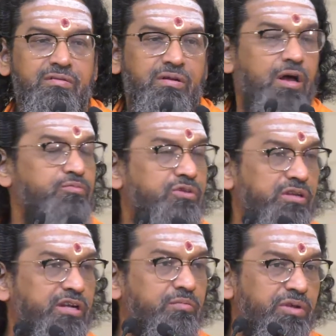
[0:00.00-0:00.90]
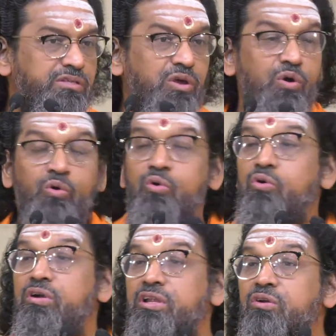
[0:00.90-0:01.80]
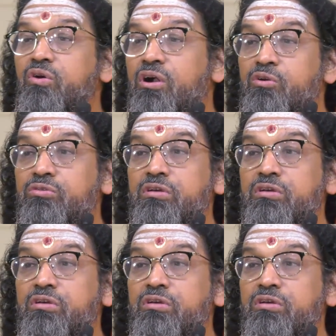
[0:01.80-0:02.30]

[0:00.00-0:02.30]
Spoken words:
Obstinate means holding on to